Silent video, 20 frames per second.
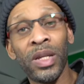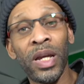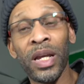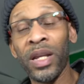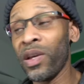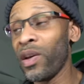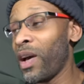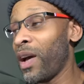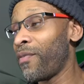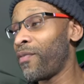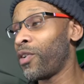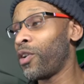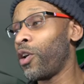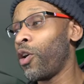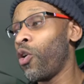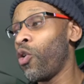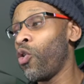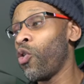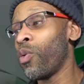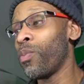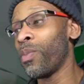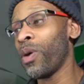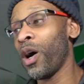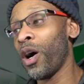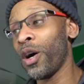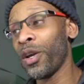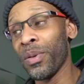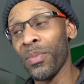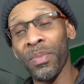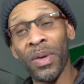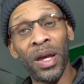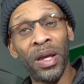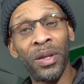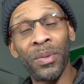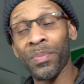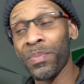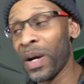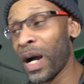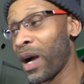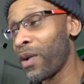Then you have a home
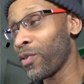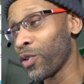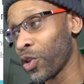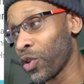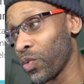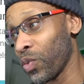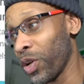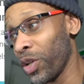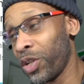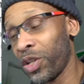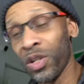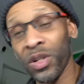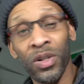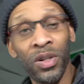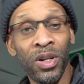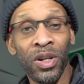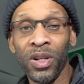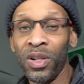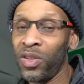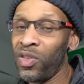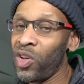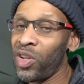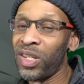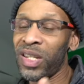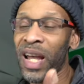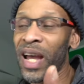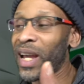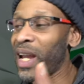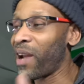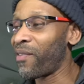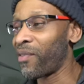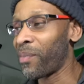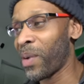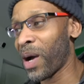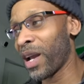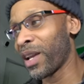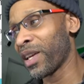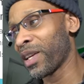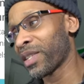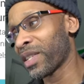automated power switch, just like
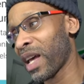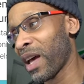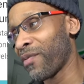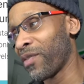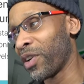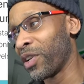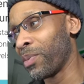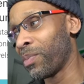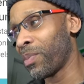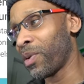everybody else I have on the